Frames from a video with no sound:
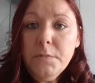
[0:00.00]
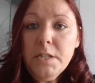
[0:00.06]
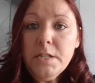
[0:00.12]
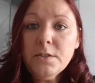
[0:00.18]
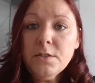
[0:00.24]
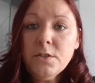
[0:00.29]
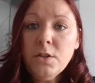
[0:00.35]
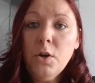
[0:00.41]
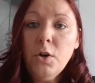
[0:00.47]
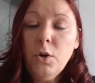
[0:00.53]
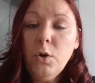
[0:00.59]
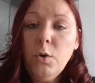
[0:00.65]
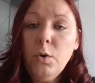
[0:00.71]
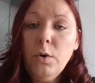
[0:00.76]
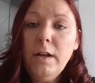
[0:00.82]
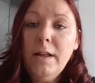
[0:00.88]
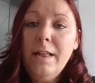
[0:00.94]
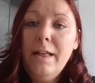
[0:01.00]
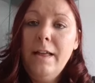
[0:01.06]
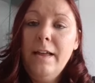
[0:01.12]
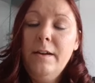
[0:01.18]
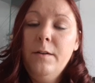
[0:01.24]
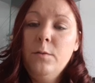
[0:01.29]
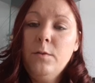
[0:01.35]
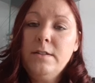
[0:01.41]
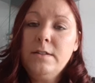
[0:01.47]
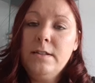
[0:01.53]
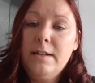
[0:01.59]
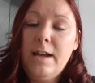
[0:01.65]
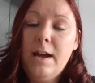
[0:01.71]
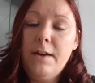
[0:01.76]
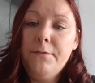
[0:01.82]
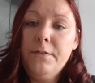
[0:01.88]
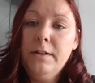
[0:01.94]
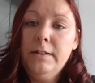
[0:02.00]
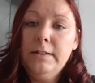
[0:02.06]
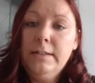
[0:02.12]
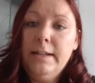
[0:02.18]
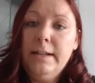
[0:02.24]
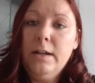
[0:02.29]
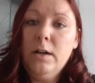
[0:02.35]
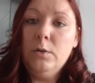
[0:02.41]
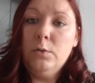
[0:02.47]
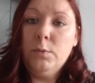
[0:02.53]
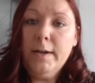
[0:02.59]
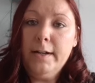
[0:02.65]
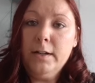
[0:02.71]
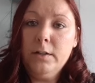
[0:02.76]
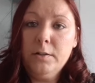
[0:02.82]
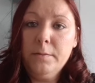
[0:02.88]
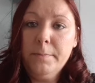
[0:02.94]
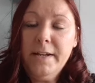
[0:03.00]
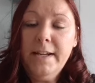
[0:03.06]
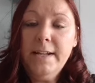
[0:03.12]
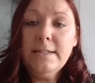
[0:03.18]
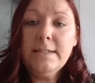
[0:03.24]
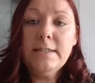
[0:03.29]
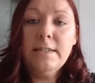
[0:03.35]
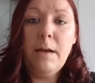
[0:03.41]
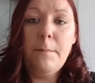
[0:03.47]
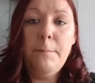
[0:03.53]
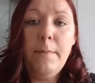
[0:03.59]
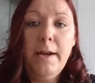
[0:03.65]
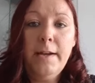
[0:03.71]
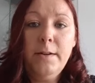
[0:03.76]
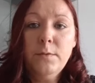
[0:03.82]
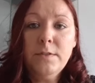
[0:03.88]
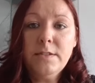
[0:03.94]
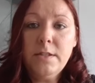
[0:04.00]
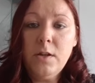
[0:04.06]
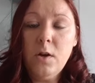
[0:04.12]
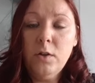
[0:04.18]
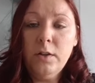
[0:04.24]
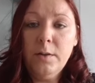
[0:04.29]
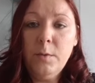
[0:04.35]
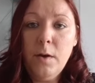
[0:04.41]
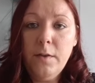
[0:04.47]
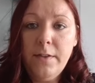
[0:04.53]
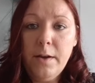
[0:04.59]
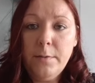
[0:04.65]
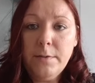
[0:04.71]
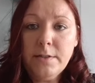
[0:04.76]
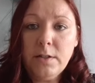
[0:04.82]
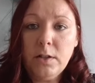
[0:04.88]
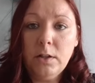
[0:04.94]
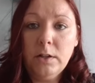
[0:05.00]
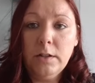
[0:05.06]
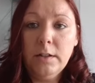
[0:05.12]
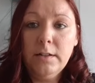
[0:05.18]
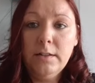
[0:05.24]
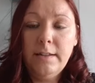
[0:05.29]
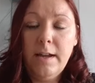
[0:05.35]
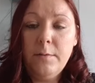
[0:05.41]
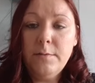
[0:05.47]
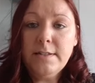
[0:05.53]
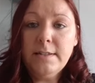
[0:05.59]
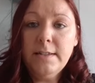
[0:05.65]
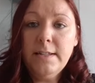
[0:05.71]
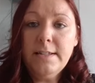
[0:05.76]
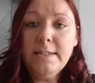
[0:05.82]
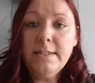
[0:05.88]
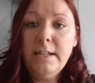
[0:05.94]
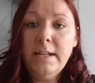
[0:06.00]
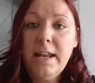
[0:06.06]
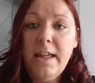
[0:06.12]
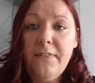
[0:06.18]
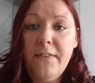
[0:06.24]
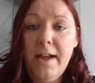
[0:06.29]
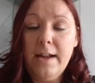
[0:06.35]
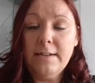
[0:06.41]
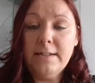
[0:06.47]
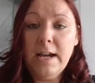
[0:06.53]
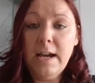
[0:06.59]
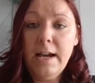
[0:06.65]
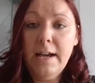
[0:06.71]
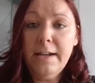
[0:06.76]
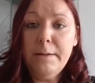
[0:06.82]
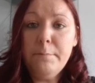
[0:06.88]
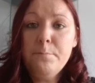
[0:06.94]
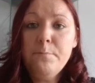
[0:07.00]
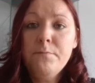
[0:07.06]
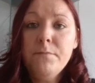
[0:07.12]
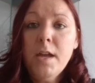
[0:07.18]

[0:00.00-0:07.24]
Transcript: So it was definitely a rare piece. Mine was the only one that was listed at that time.